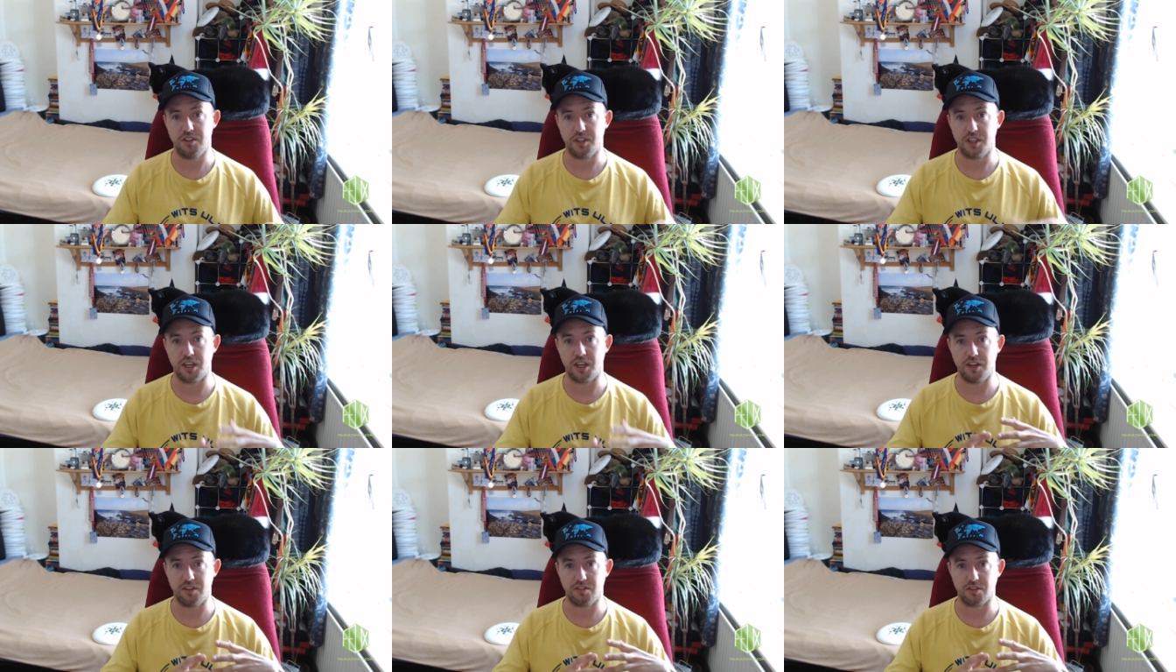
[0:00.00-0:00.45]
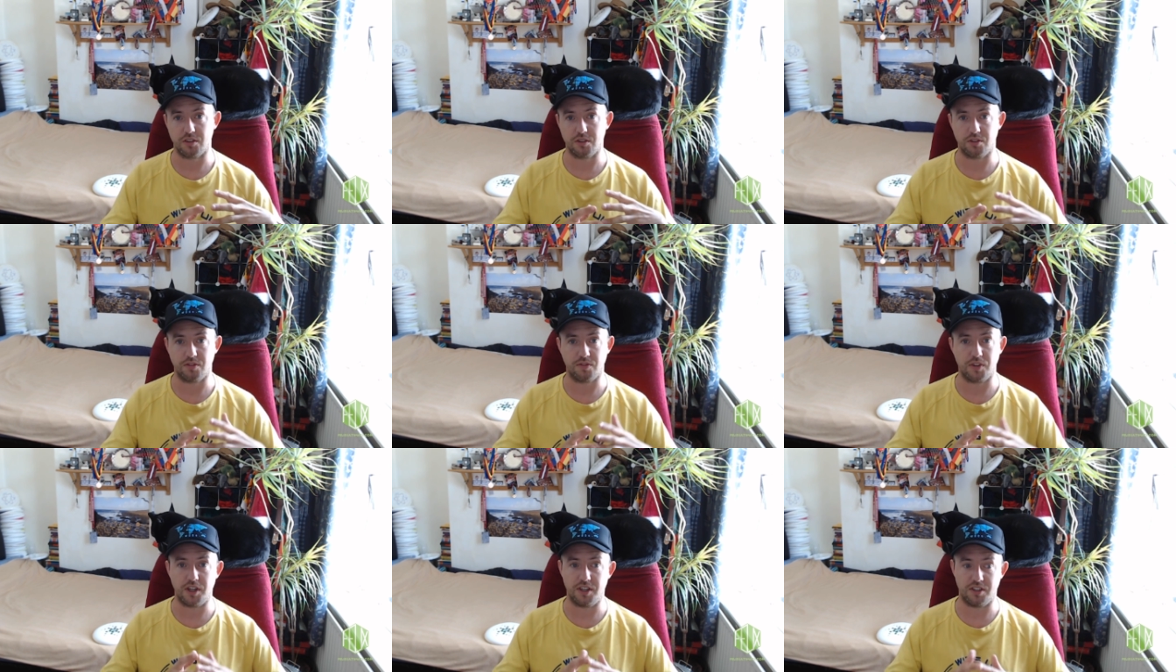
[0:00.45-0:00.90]
Okay, so
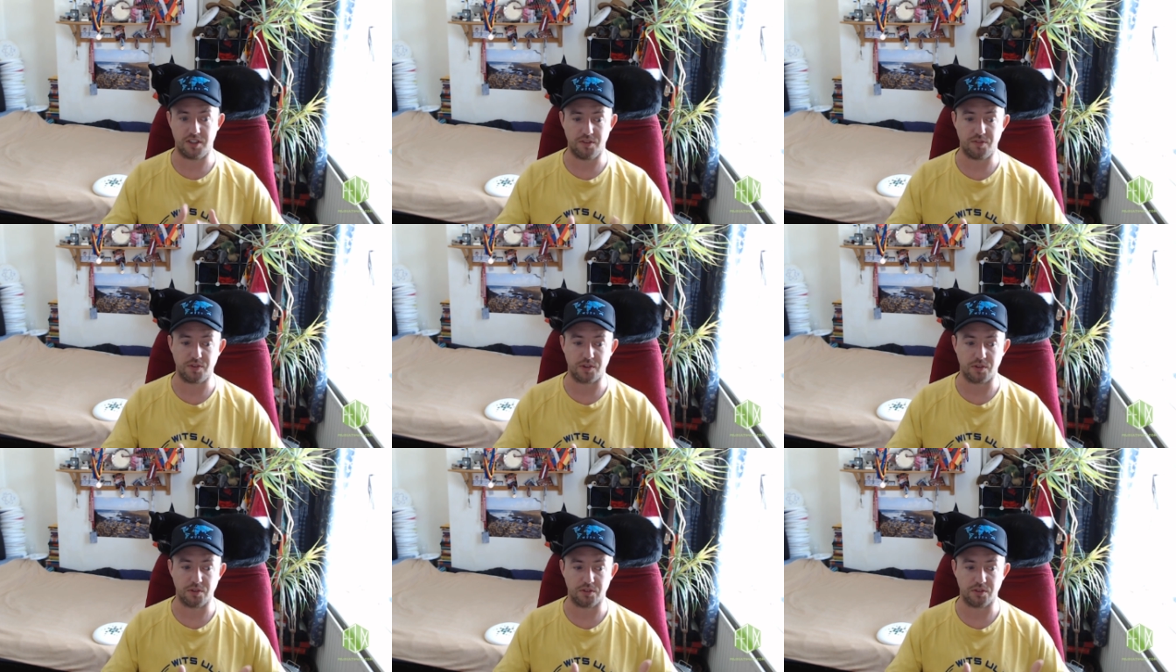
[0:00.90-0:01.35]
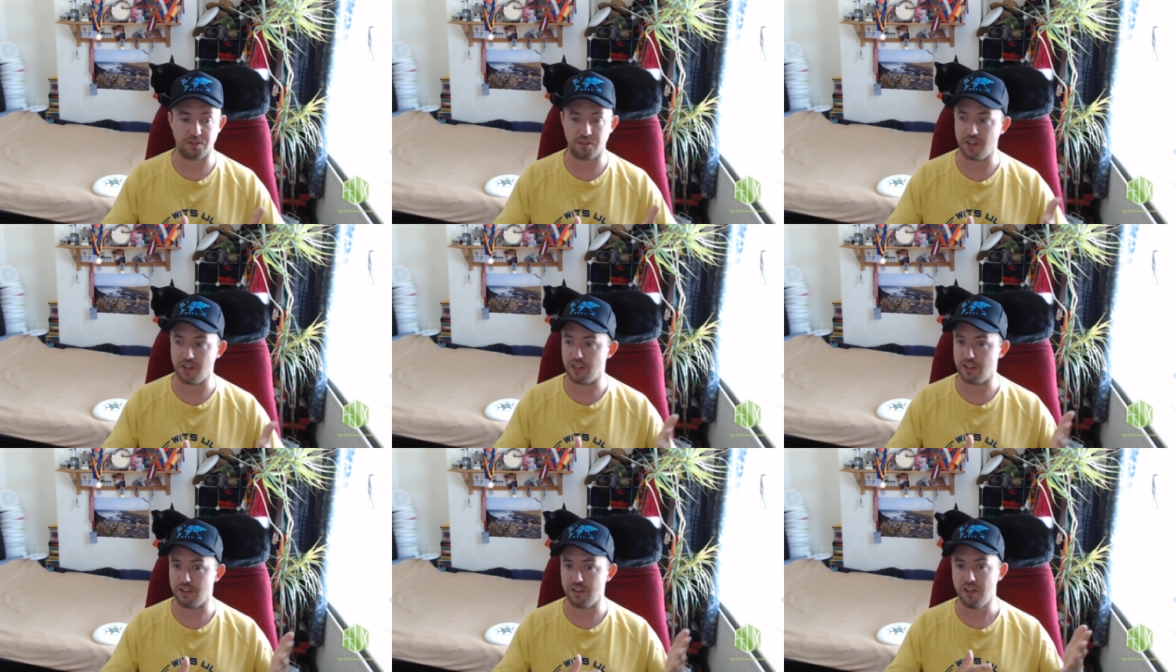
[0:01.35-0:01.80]
it's very difficult to
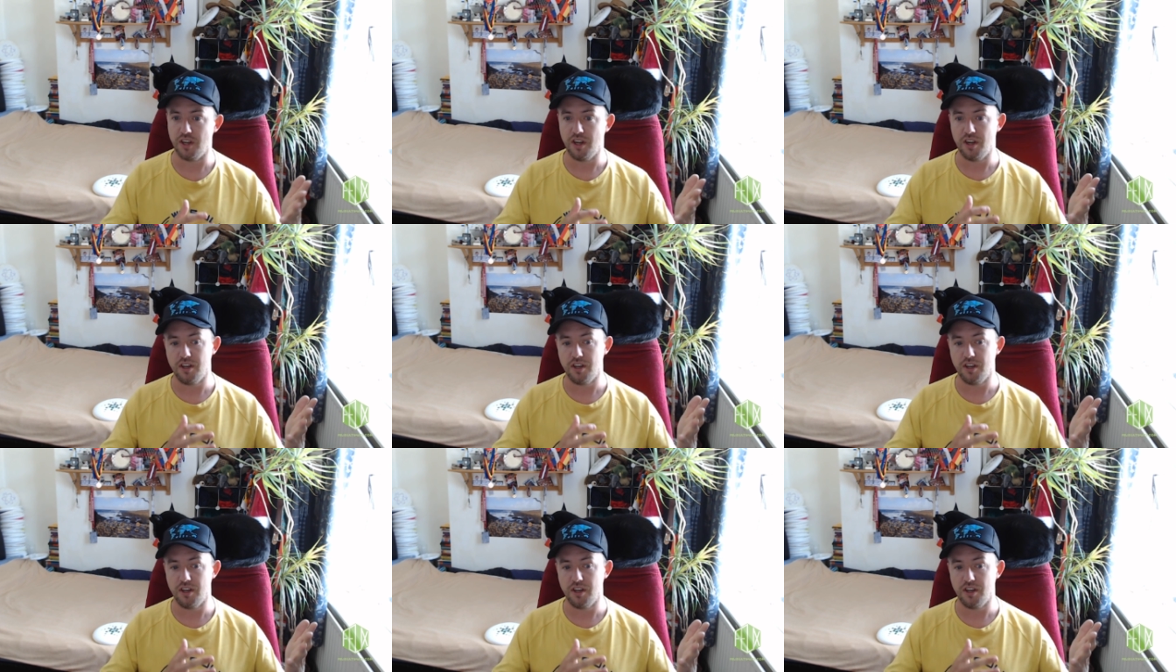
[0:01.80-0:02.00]
then